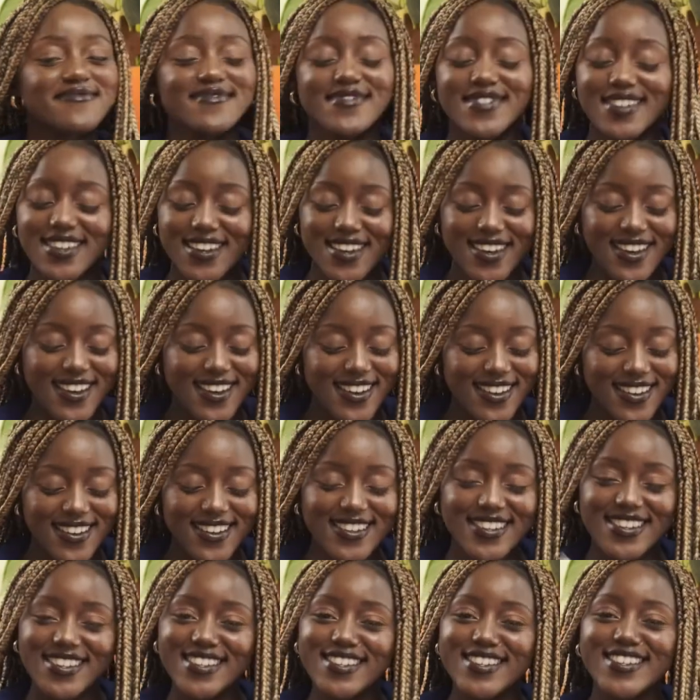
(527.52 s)
Yeah,
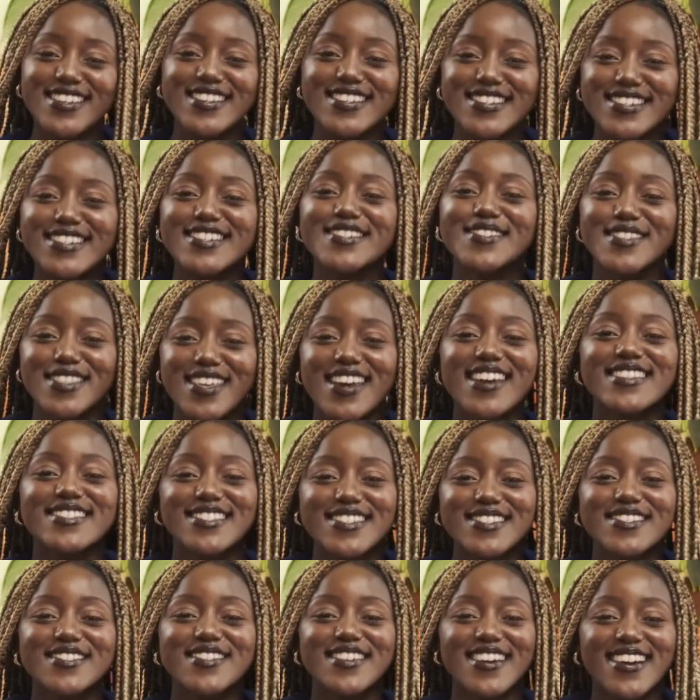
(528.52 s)
you can do that too.